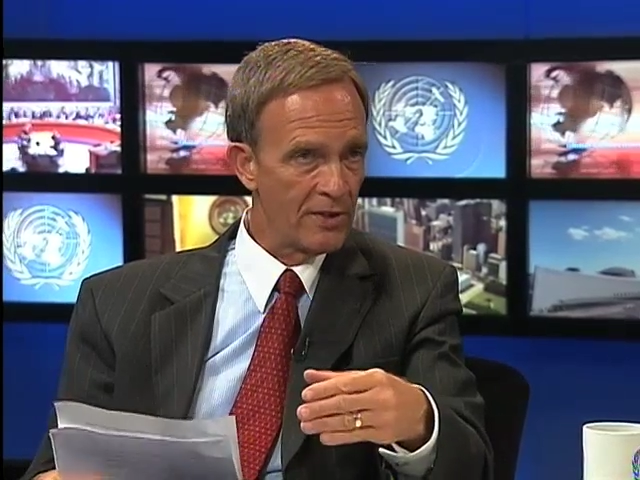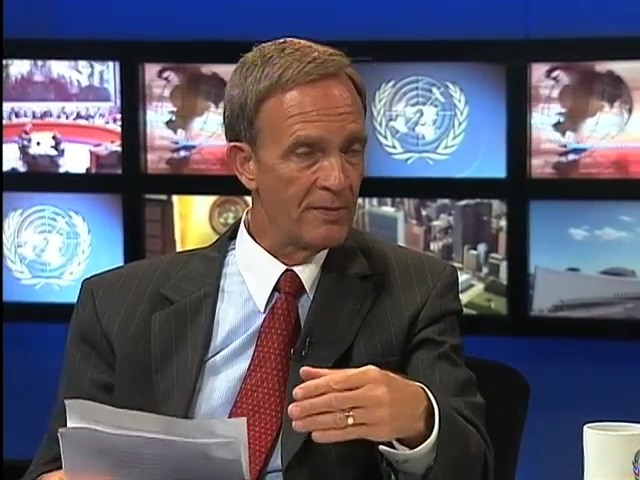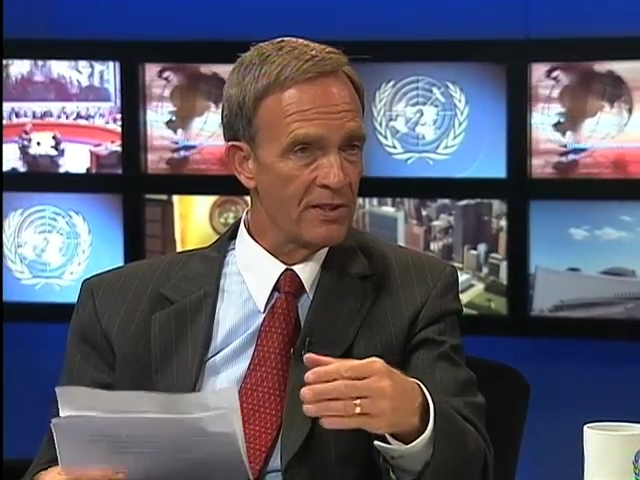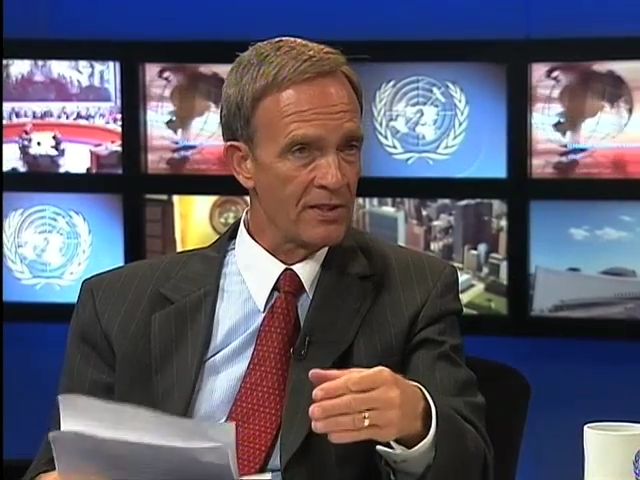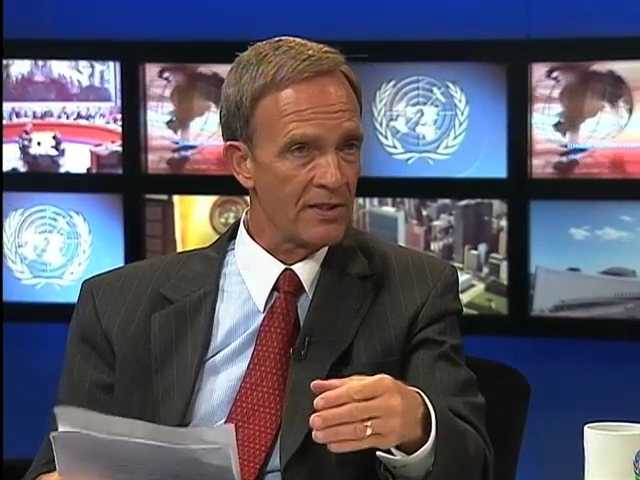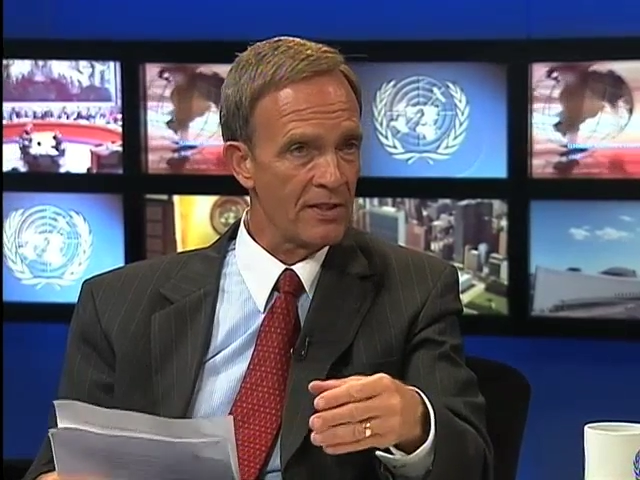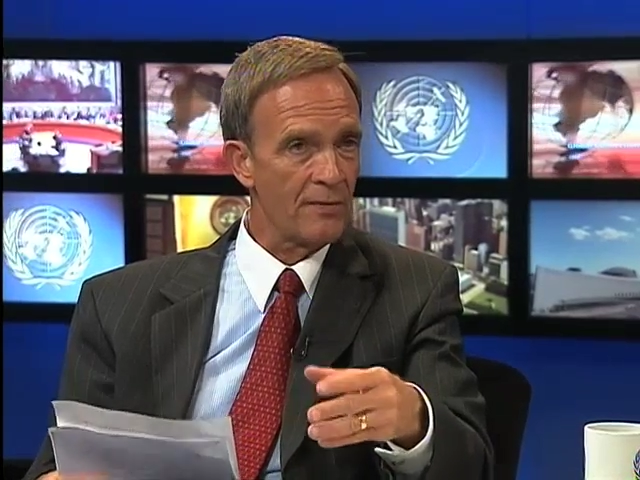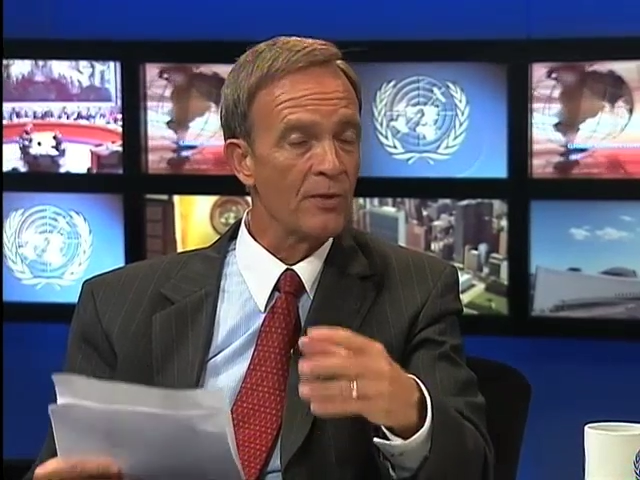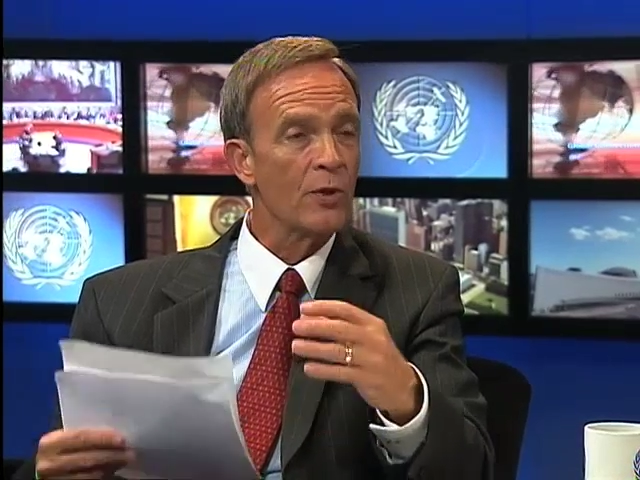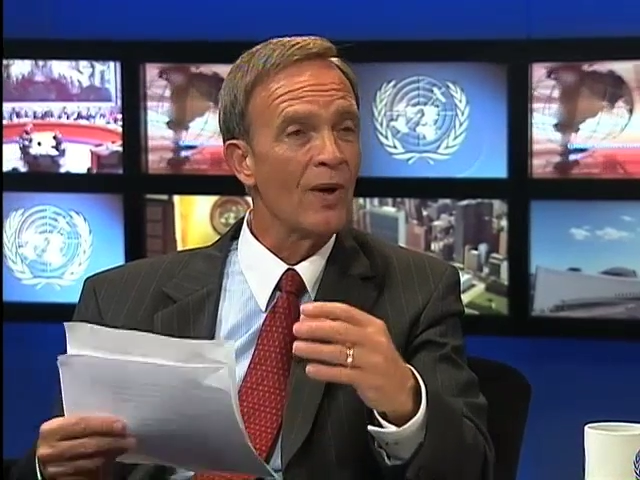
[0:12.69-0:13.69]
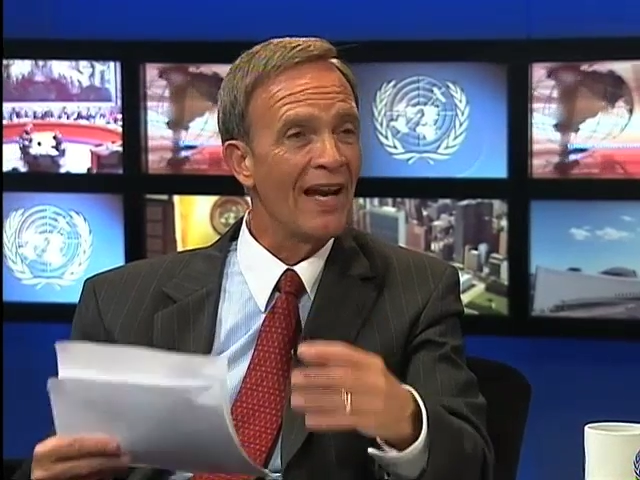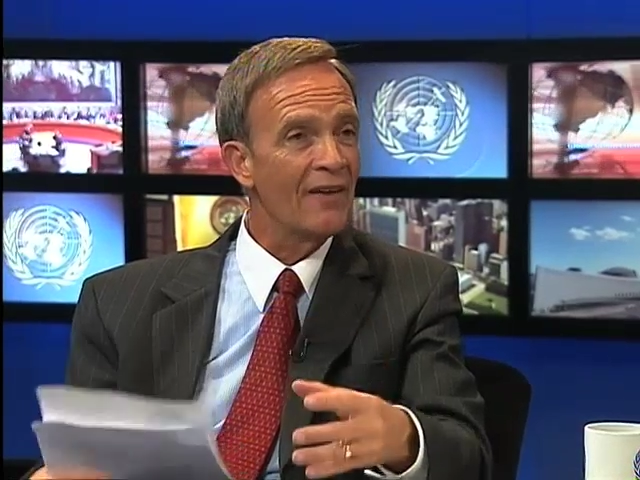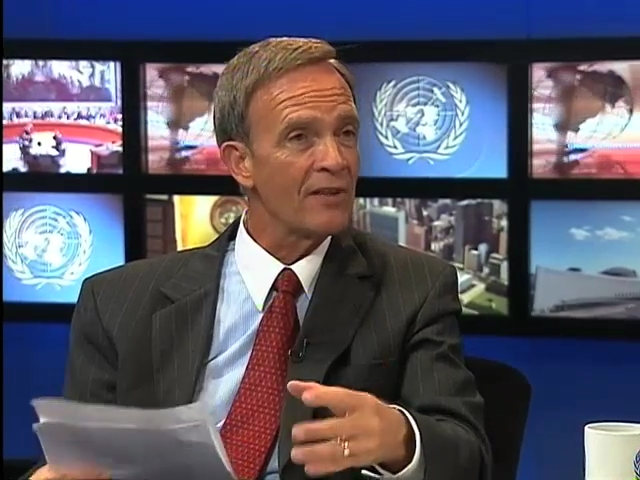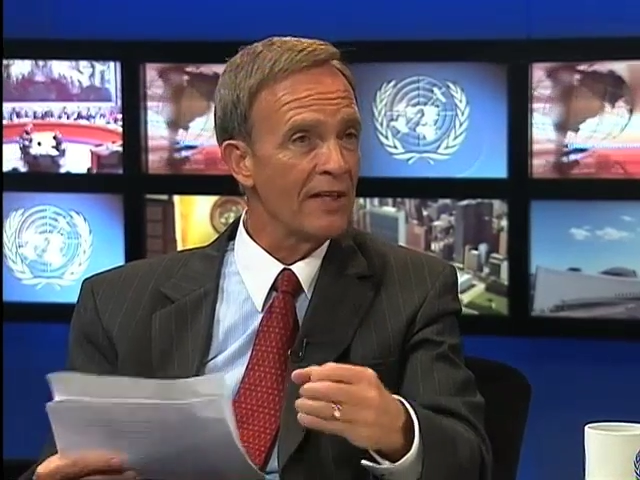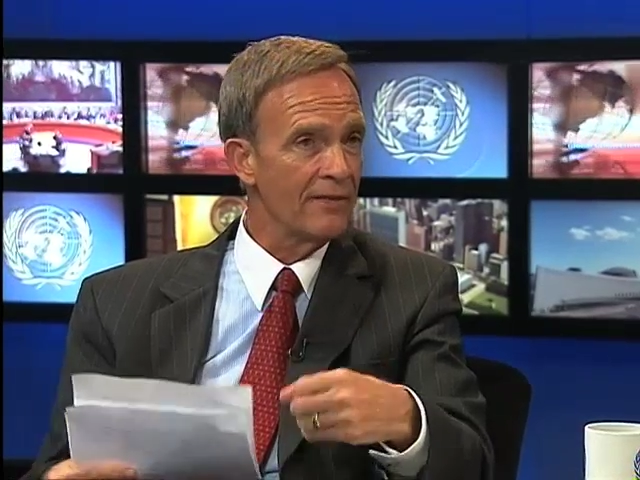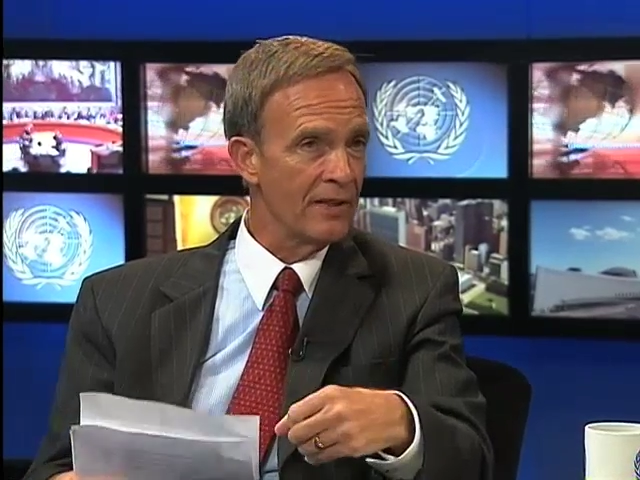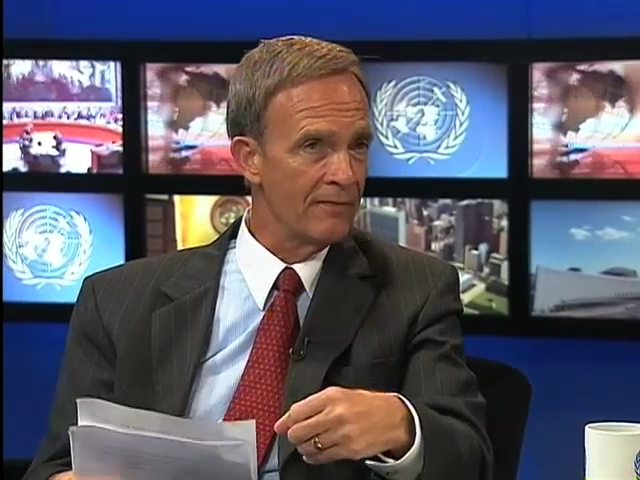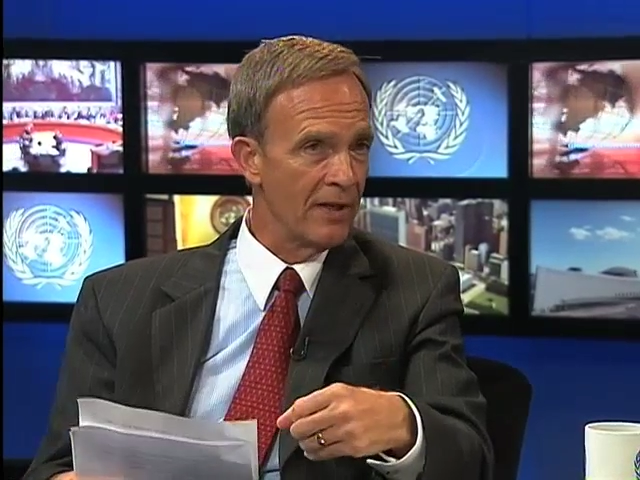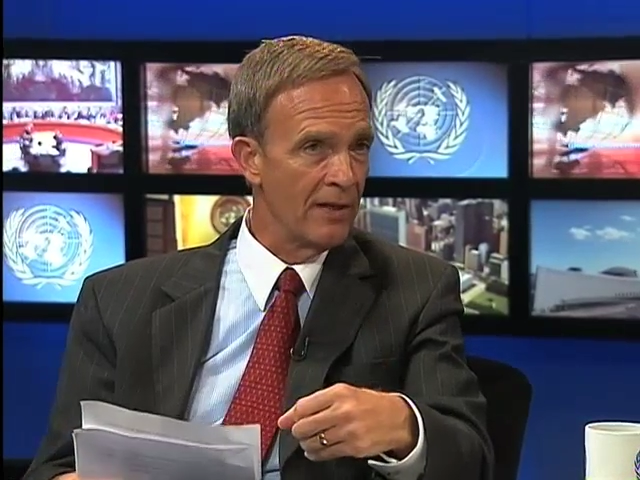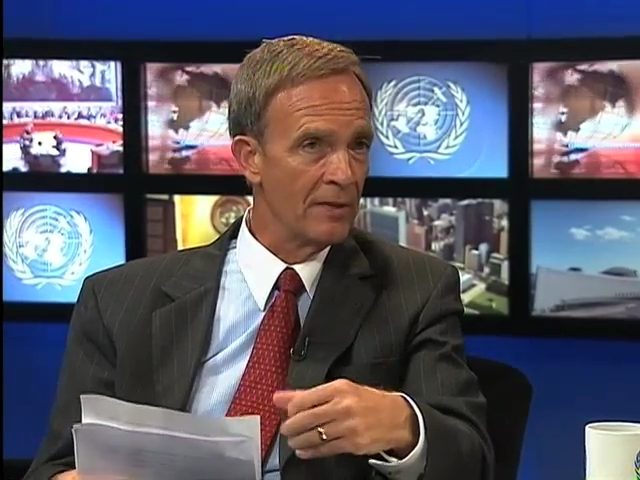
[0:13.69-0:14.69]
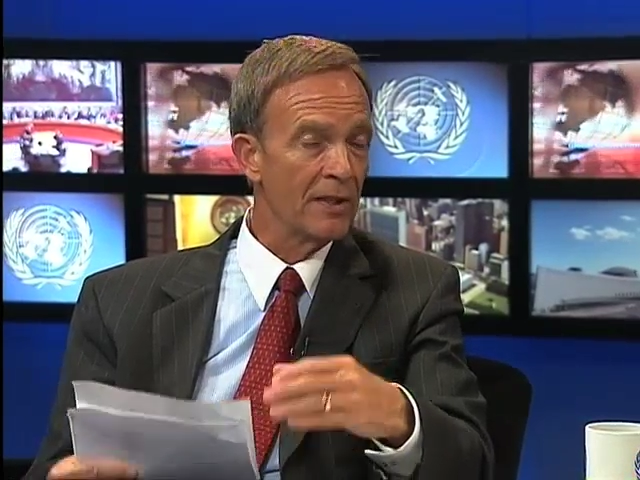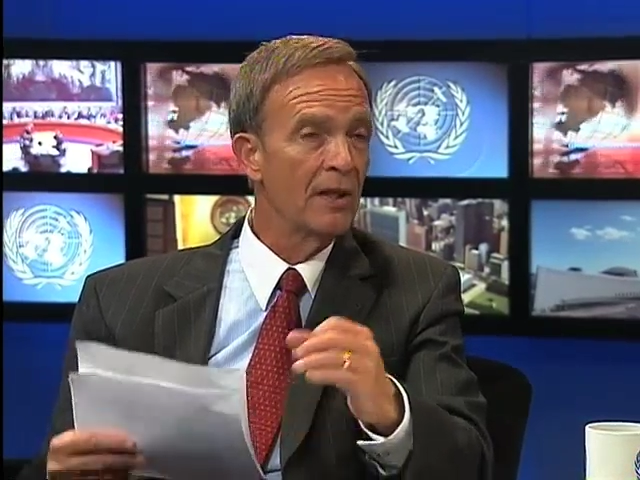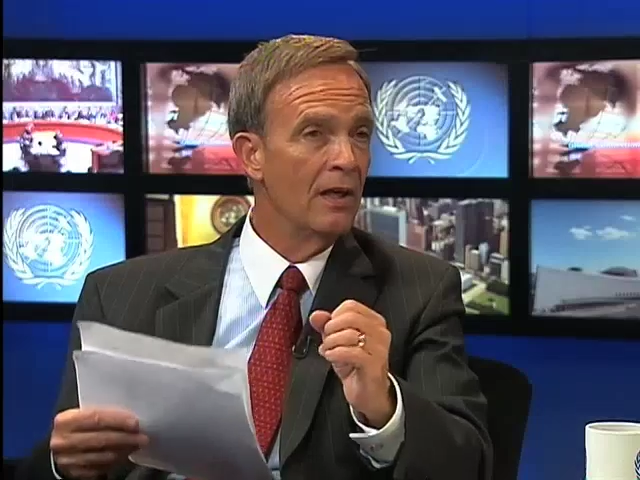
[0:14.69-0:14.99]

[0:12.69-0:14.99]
to be successful, you have to have the involvement